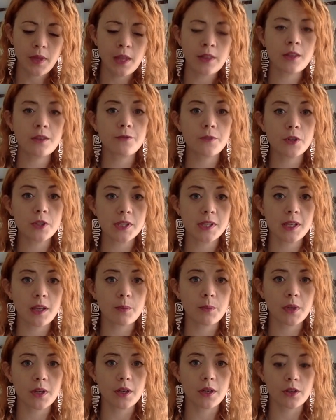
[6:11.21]
The first thing
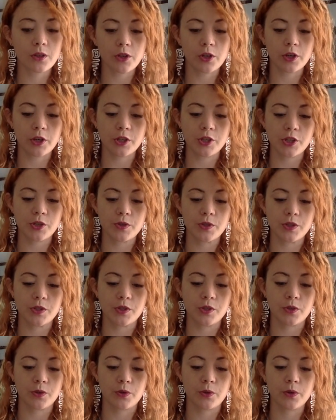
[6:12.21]
I'm going to encourage you to
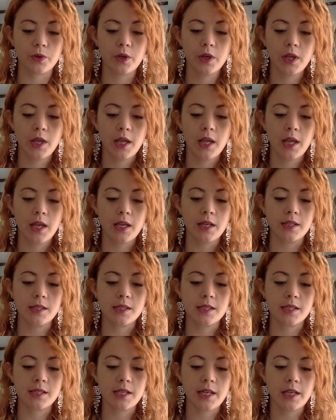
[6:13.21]
do is
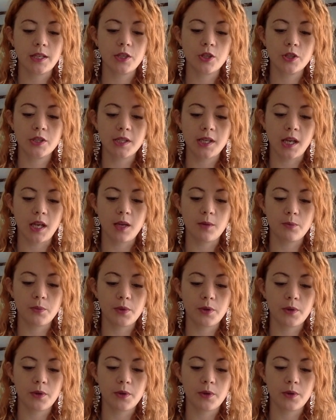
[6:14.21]
to take your tape